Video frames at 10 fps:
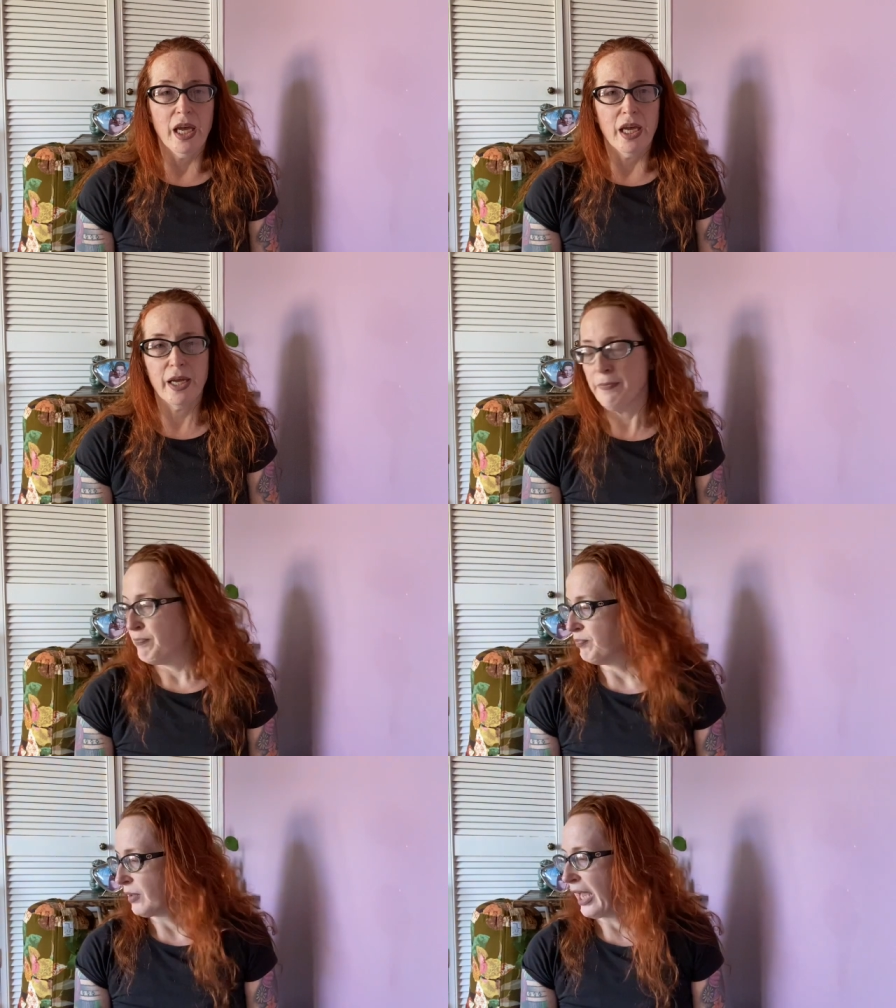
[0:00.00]

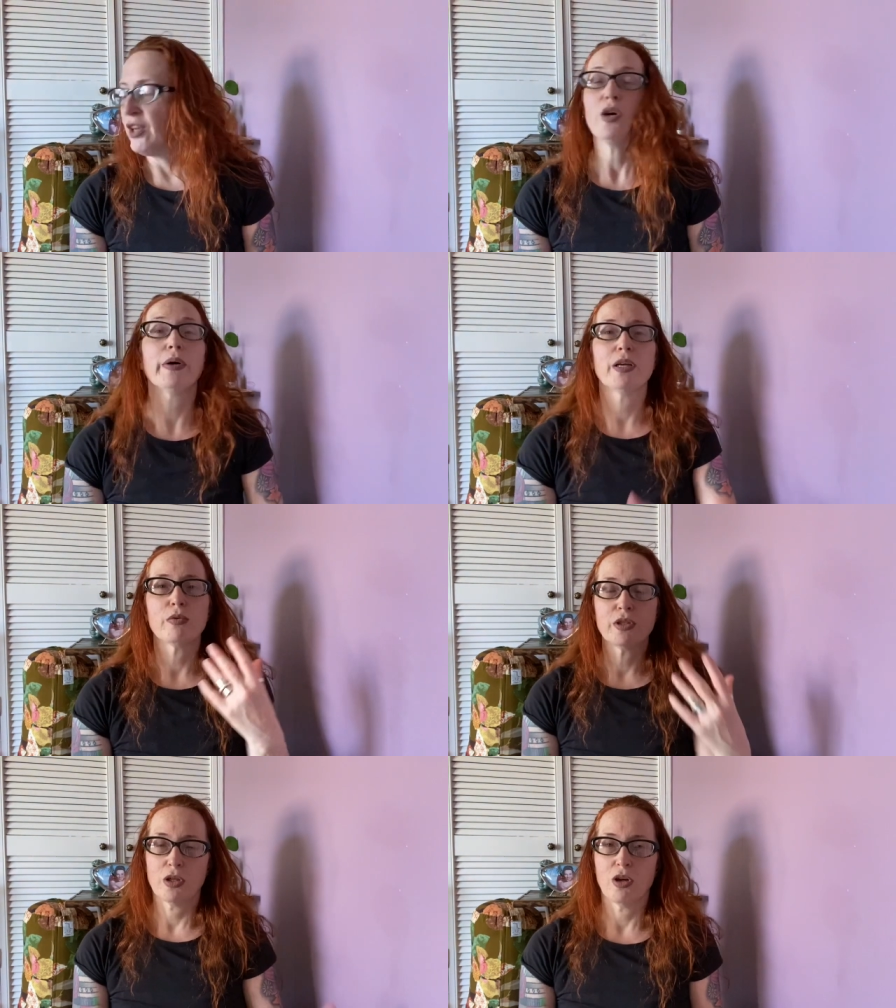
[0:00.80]
um, I know I
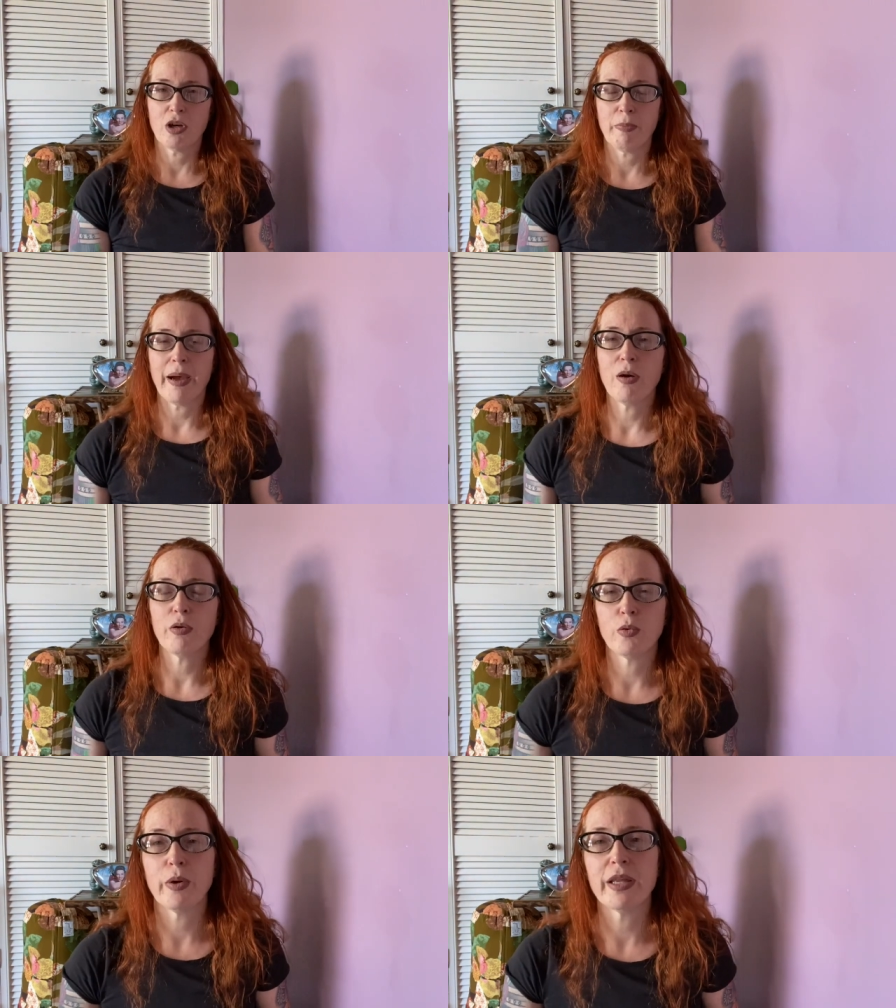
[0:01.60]
always talk about
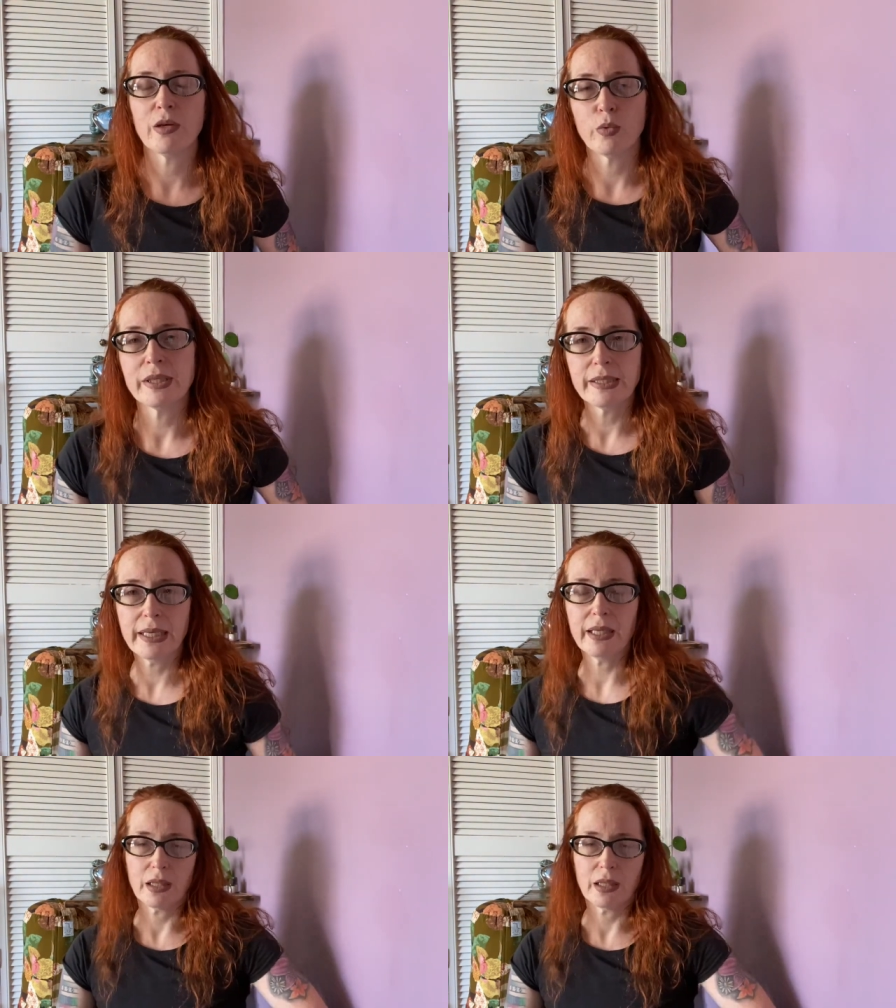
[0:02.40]
the way that we sit,